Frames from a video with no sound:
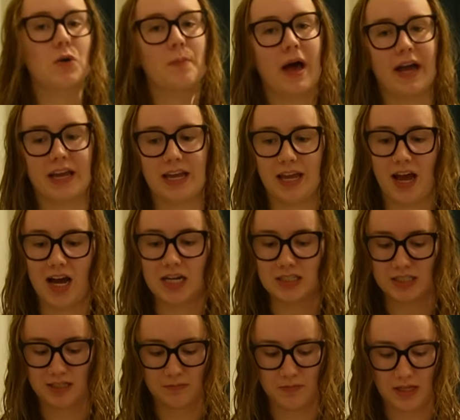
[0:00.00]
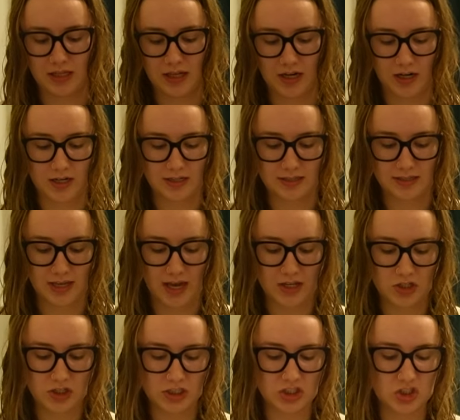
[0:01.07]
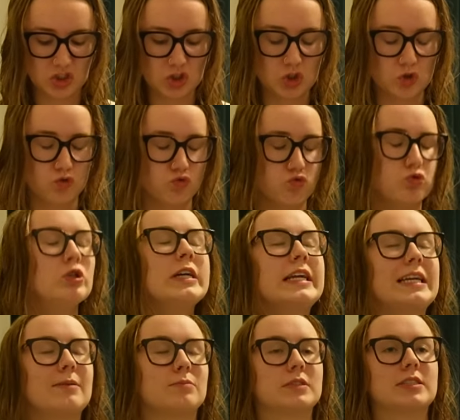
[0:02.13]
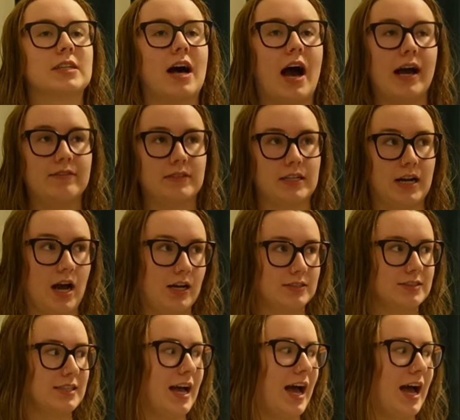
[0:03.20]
go back and get Hans something there because it just screams Ivan and Hans.